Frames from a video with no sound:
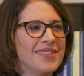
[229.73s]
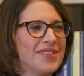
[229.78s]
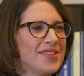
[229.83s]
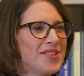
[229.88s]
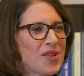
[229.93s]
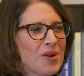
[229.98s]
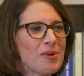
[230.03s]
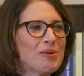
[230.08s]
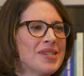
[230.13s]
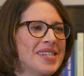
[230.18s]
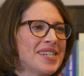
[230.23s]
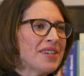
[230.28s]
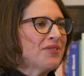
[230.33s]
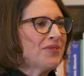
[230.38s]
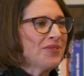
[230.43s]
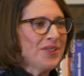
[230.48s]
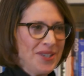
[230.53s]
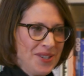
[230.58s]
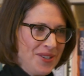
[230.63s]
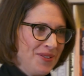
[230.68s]
so
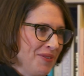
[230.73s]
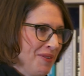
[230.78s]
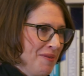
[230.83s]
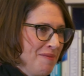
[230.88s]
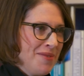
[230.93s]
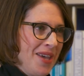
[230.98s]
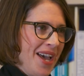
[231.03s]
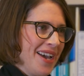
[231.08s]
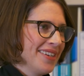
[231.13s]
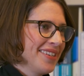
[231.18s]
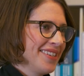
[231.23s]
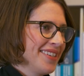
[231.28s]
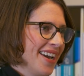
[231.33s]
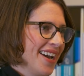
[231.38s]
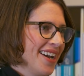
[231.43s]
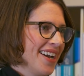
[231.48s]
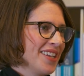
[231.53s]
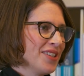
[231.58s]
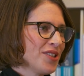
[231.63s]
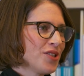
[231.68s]
different from that,
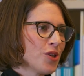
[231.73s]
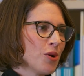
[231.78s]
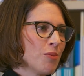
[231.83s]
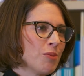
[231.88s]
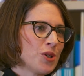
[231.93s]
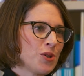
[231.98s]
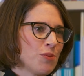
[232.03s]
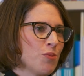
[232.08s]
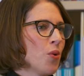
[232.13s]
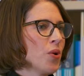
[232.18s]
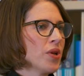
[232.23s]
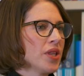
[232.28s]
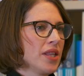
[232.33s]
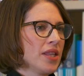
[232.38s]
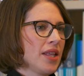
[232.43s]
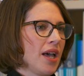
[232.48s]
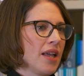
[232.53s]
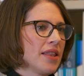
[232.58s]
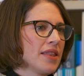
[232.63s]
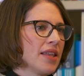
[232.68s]
yeah, and so much more
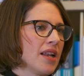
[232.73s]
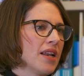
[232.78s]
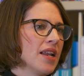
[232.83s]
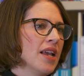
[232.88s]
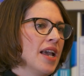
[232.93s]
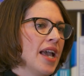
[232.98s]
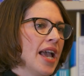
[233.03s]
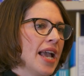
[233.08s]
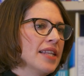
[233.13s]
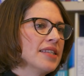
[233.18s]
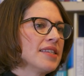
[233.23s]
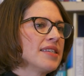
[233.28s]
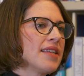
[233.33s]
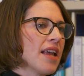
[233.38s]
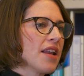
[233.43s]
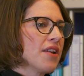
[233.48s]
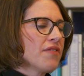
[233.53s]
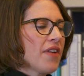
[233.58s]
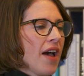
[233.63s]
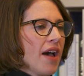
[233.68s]
than that. That
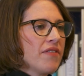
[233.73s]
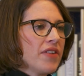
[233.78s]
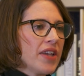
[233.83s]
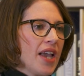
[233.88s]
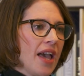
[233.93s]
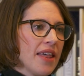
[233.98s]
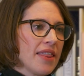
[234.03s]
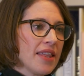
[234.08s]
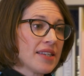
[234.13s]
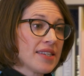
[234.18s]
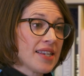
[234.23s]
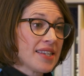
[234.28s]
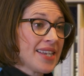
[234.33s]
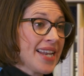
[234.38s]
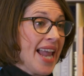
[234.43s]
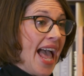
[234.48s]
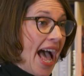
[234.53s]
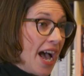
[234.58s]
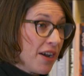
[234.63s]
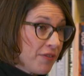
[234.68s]
instead of having ethics as
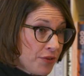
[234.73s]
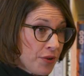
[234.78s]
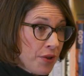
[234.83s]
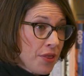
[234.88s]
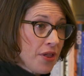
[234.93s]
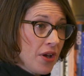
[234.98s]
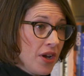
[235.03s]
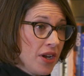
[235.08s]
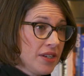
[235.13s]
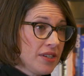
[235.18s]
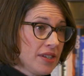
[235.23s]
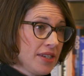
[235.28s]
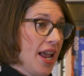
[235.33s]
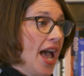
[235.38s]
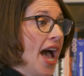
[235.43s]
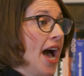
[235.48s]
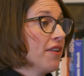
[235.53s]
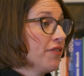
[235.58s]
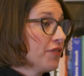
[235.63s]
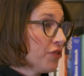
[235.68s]
an afterthought
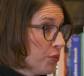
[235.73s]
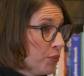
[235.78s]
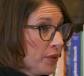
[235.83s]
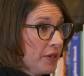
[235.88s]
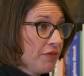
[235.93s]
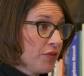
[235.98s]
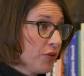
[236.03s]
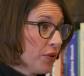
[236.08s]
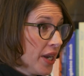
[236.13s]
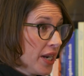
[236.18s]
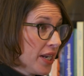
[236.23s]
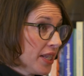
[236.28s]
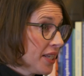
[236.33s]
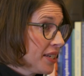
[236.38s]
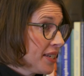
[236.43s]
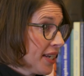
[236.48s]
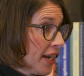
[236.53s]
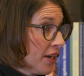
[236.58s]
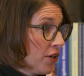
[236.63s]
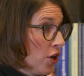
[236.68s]
after we've created the
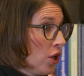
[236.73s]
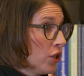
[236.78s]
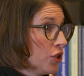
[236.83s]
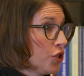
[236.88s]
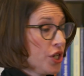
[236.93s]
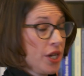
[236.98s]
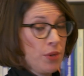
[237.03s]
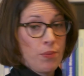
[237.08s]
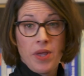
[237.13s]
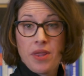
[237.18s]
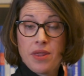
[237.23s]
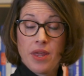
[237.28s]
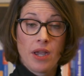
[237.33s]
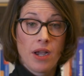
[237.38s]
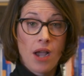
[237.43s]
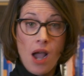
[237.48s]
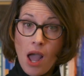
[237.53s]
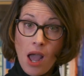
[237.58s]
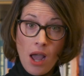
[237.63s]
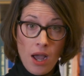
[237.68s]
technology and we
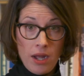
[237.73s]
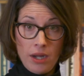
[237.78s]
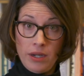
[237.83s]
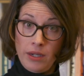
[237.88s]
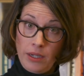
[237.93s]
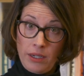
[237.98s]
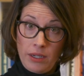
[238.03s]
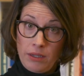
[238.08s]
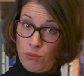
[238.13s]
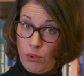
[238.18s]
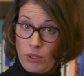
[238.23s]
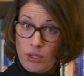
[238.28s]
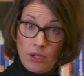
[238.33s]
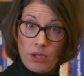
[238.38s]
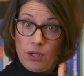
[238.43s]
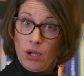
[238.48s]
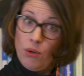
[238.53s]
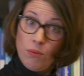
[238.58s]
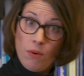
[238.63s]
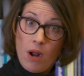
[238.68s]
think, ah, what
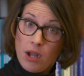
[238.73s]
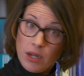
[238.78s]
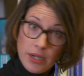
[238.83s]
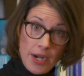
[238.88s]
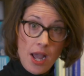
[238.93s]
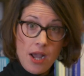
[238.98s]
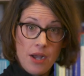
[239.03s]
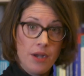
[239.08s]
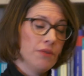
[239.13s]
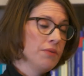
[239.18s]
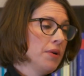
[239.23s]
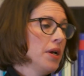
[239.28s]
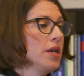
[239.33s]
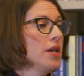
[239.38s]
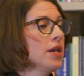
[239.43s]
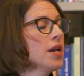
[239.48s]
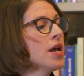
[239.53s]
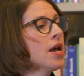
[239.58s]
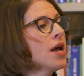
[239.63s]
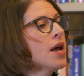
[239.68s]
could go wrong now,
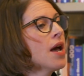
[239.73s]
right?